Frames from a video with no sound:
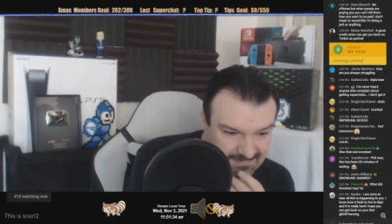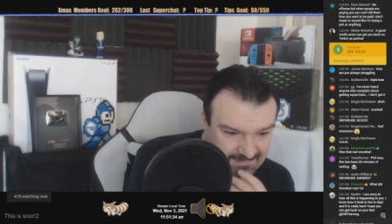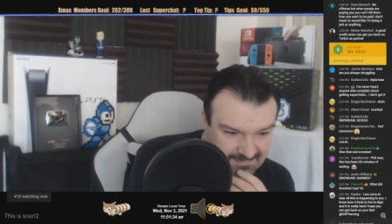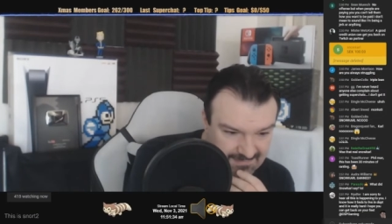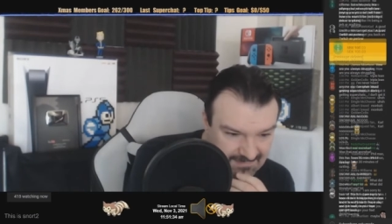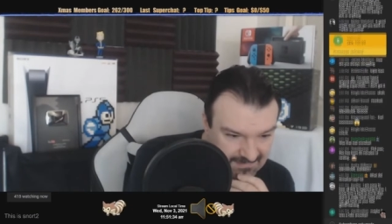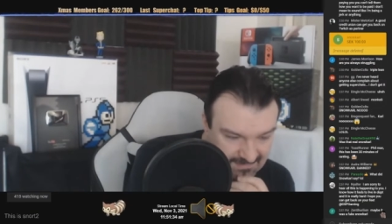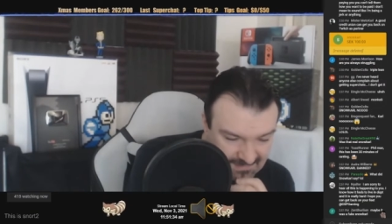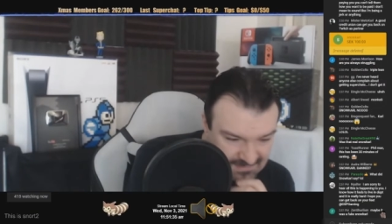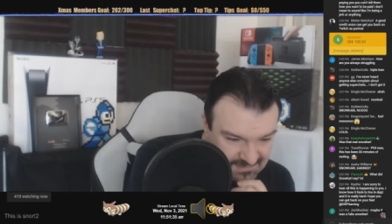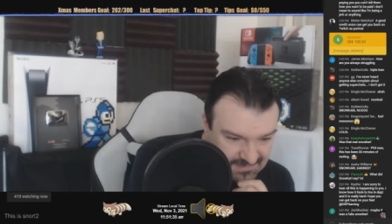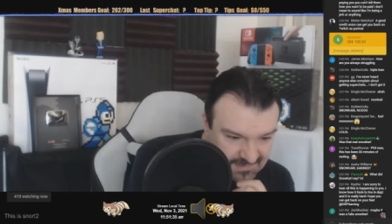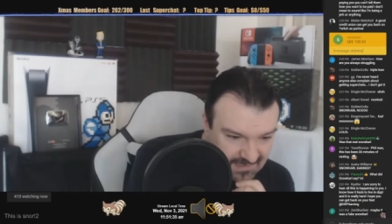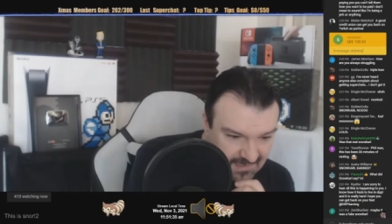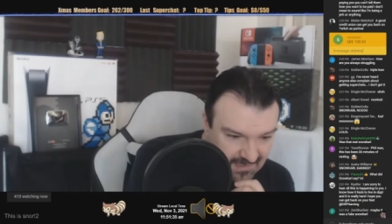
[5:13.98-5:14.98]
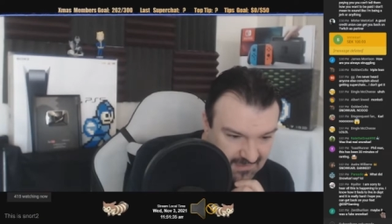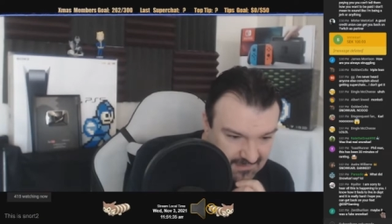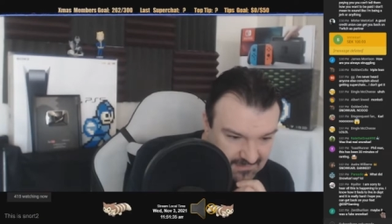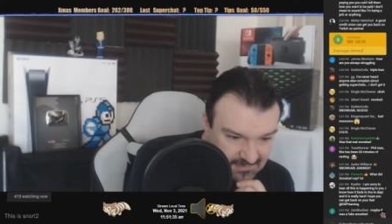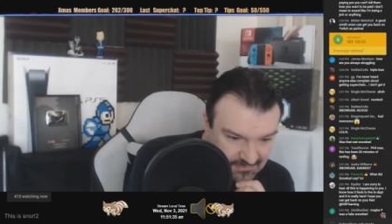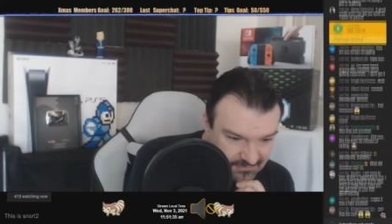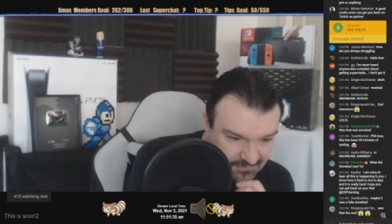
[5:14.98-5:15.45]
it's just, they're out of
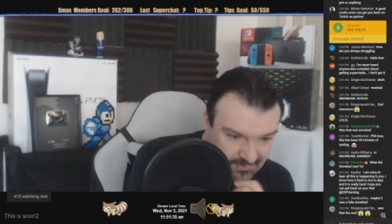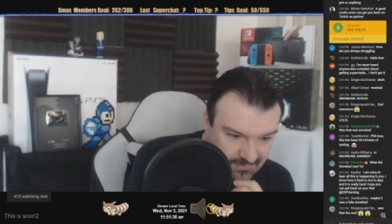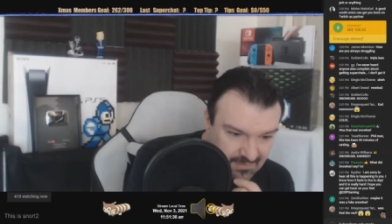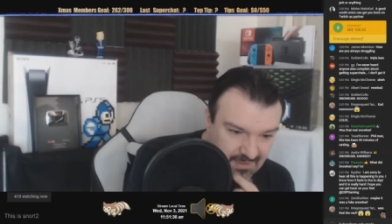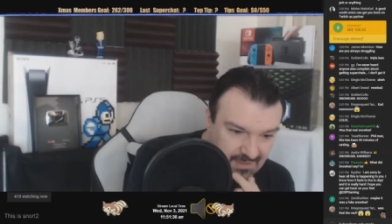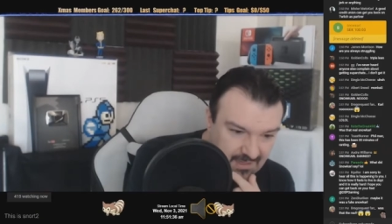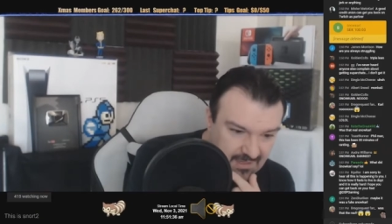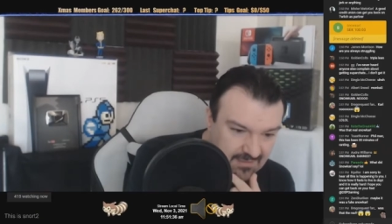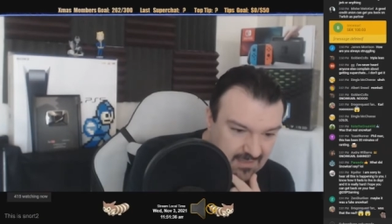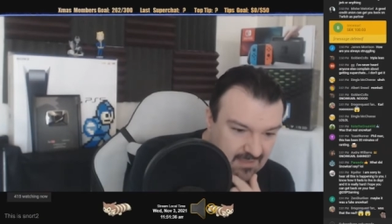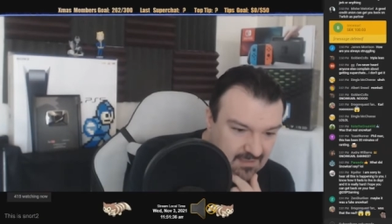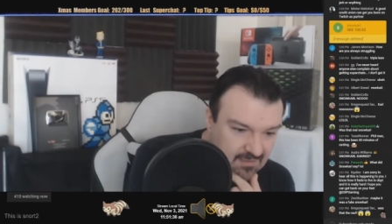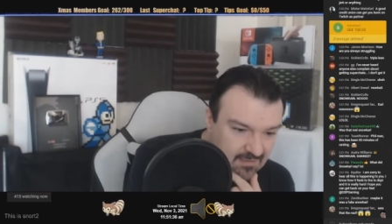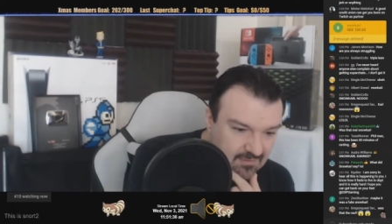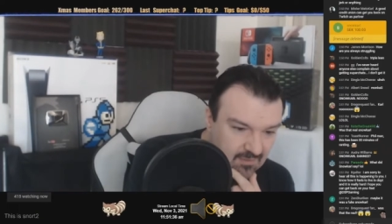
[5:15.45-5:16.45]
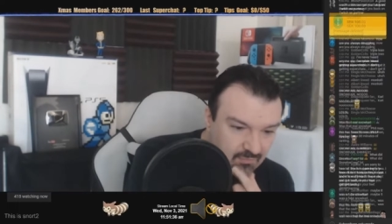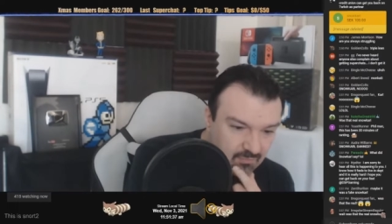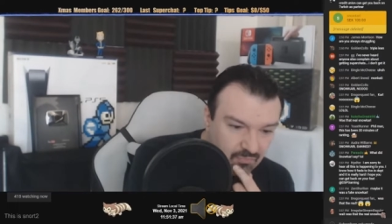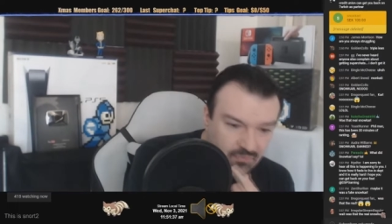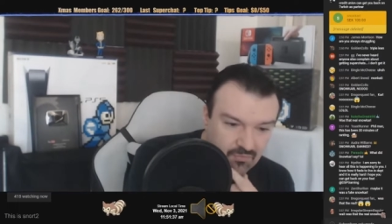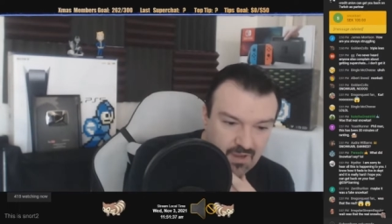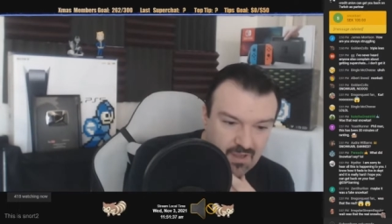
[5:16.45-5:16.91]
control. And again, the
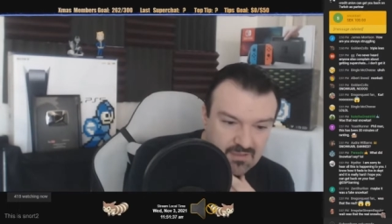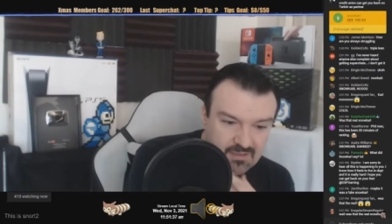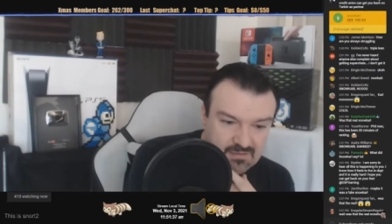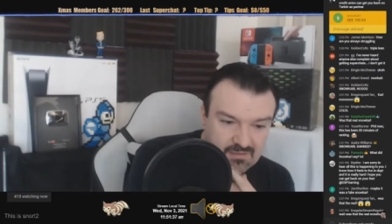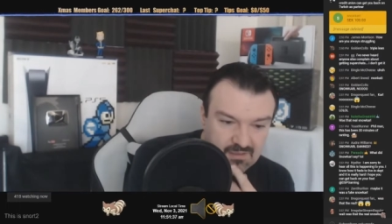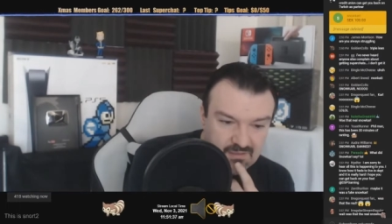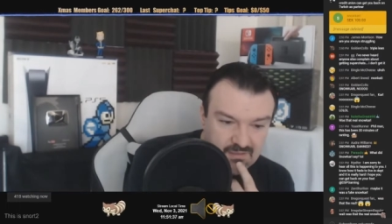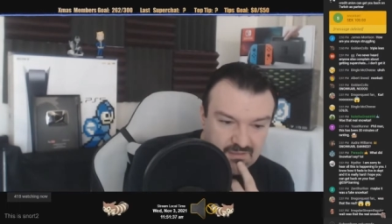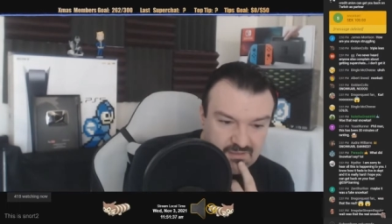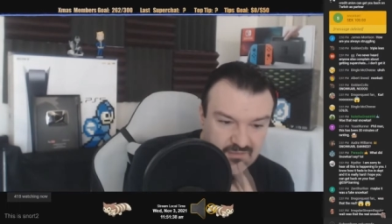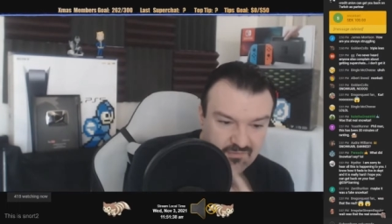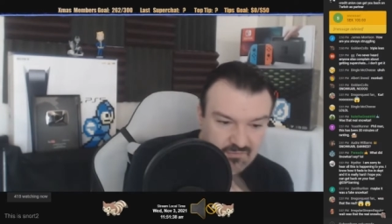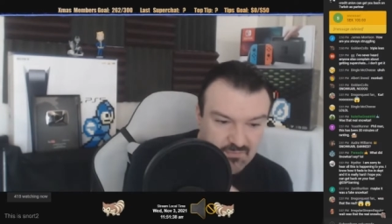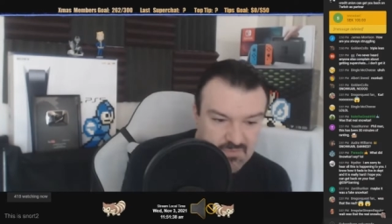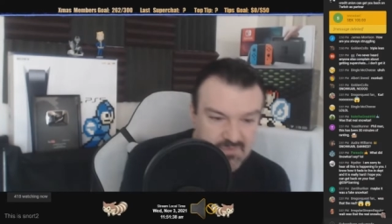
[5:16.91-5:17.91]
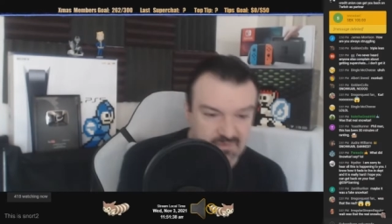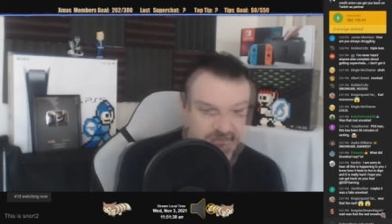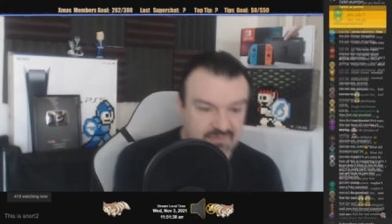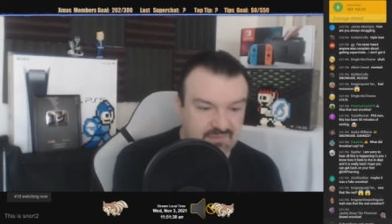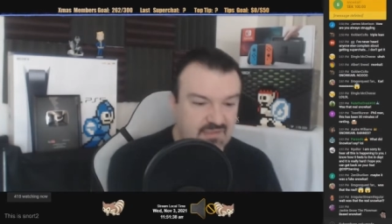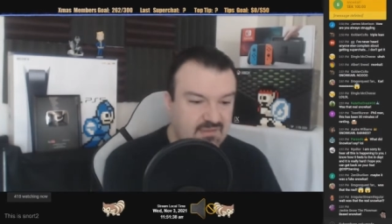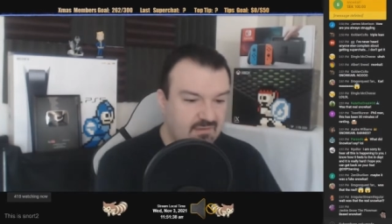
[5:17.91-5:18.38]
moronic
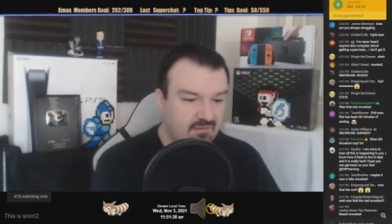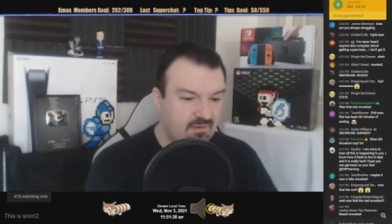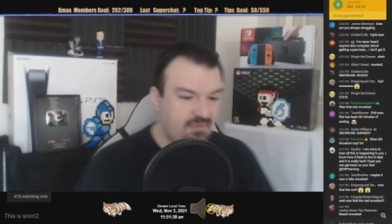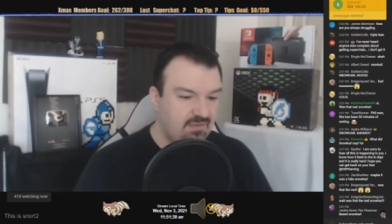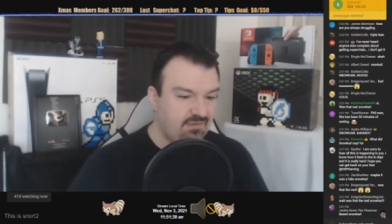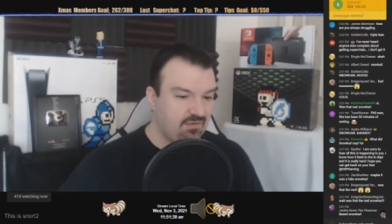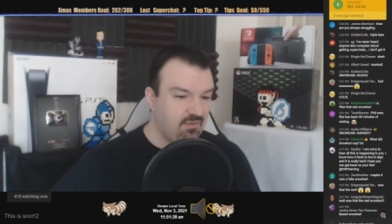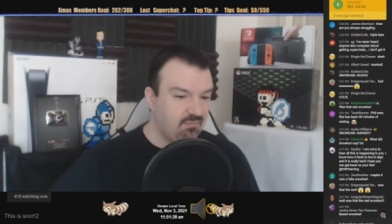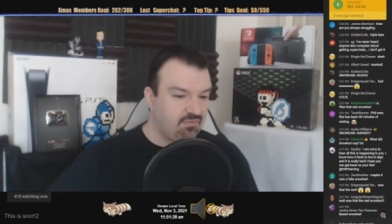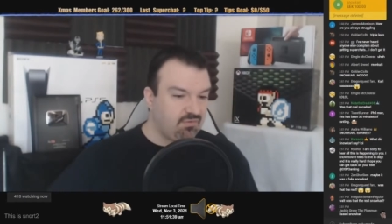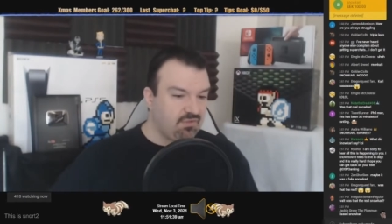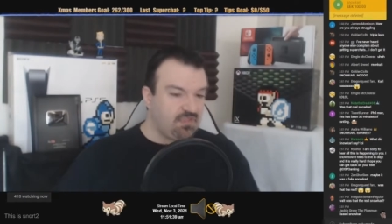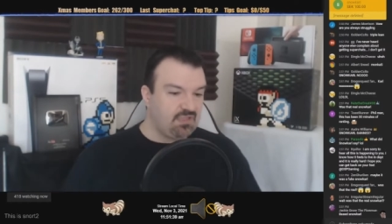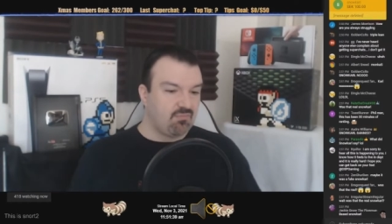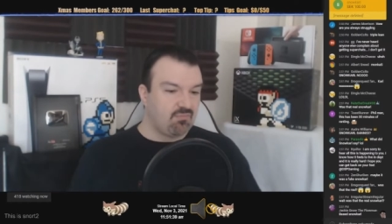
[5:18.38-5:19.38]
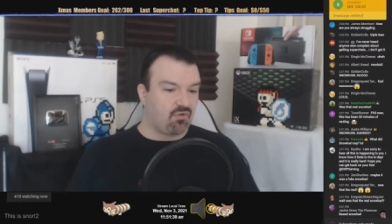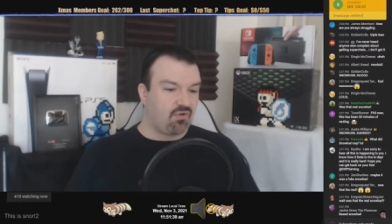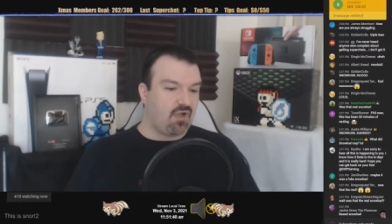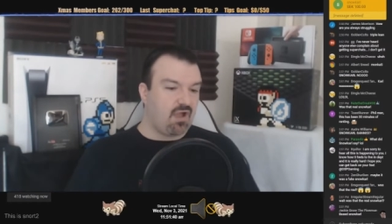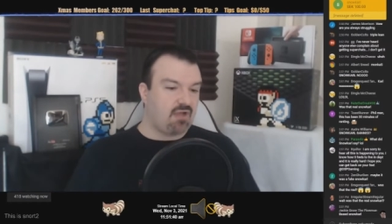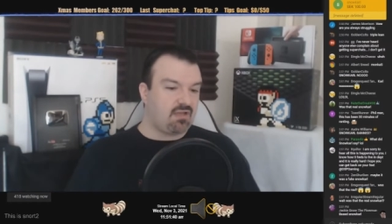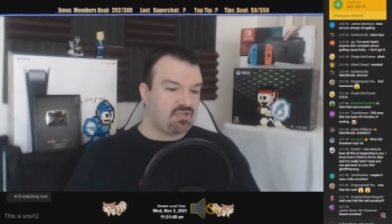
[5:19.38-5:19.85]
conspiracy theorists, completely
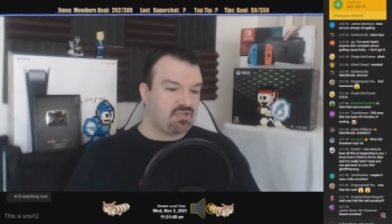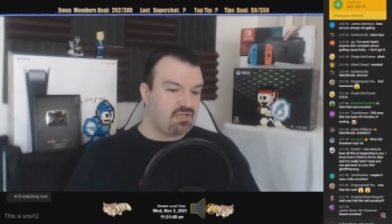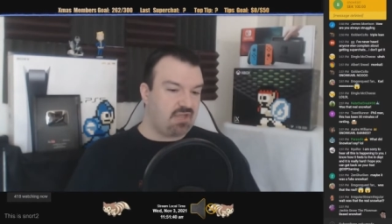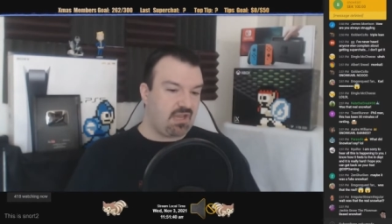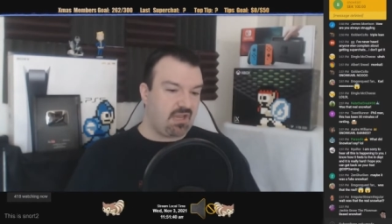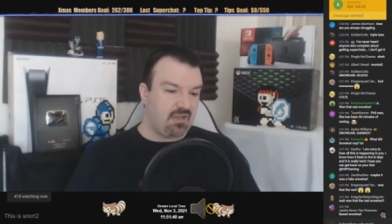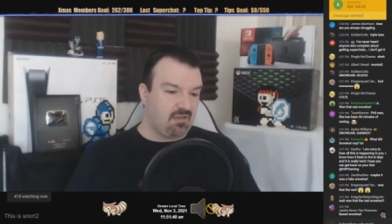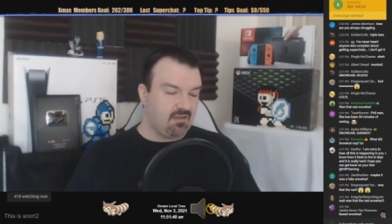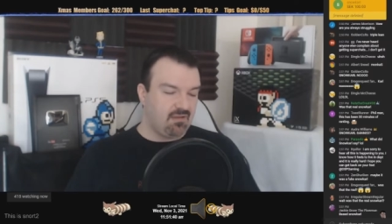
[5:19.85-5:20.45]
moronic shit